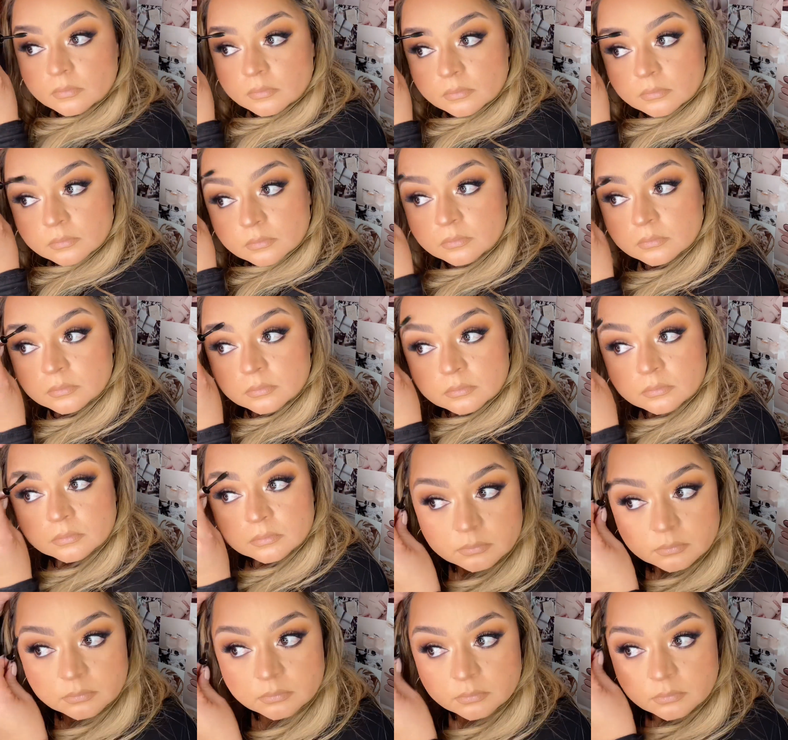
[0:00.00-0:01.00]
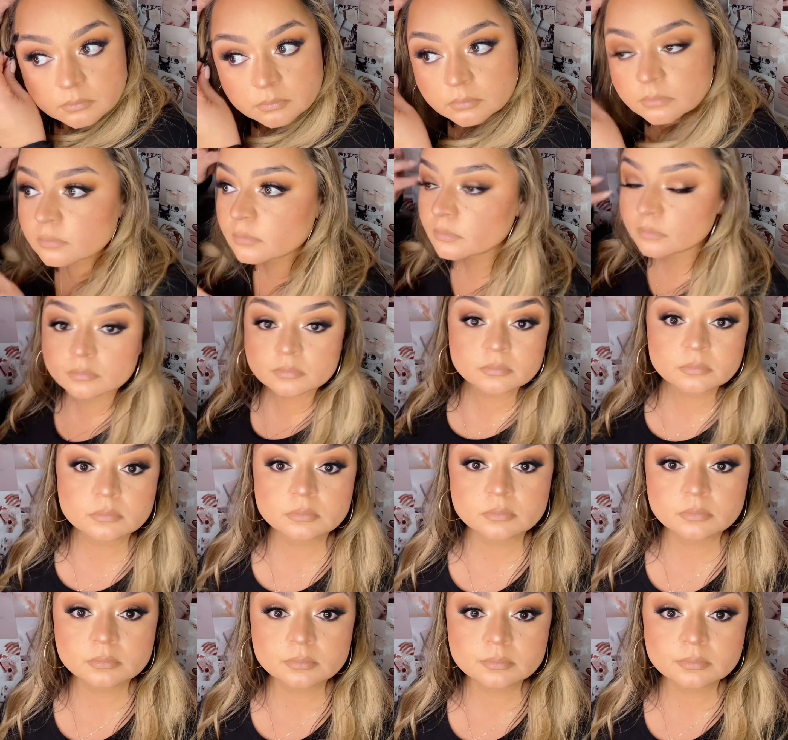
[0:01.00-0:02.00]
And then I
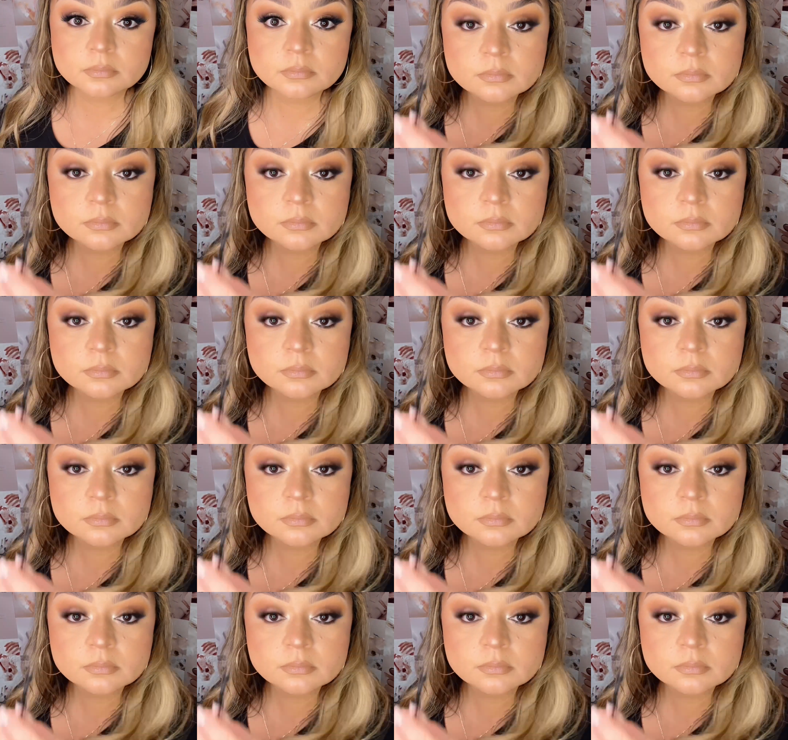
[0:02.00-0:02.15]
am